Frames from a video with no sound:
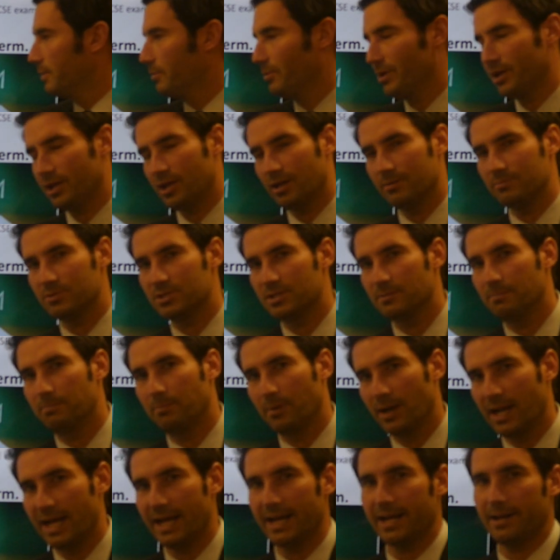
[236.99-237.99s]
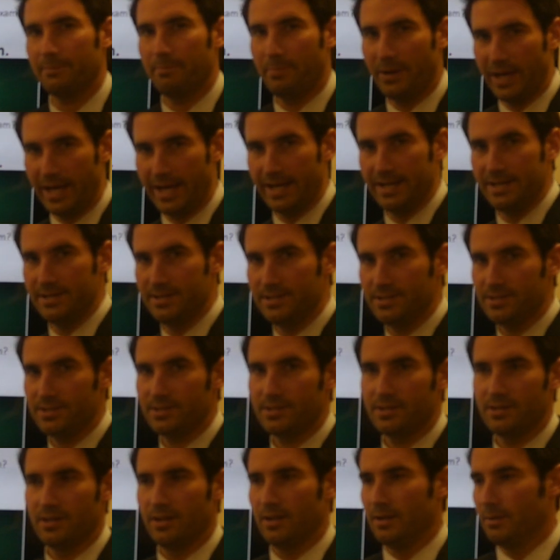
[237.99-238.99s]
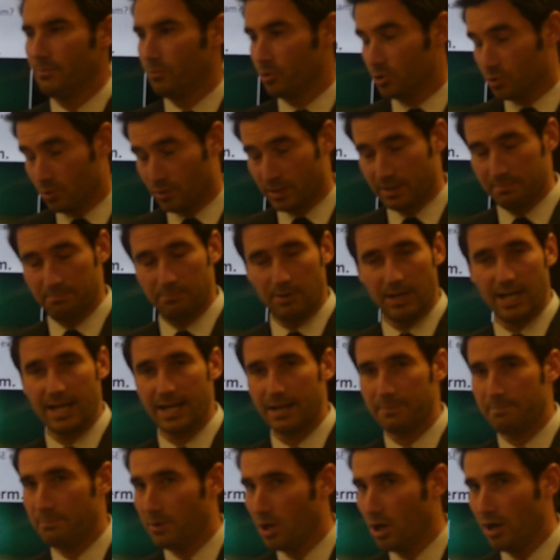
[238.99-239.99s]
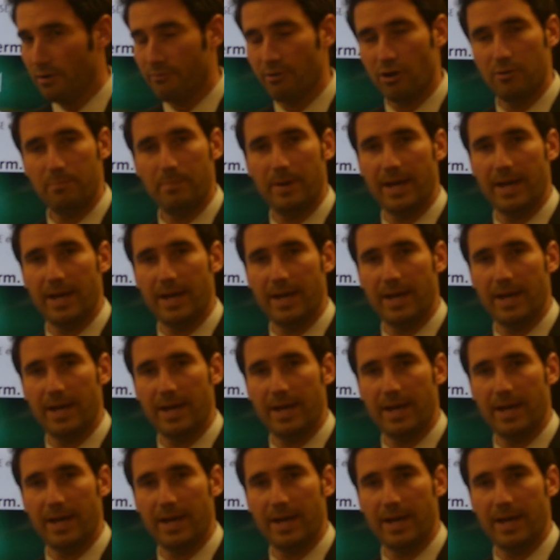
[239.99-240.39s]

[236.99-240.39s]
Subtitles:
When it comes to black pens, we're talking black biro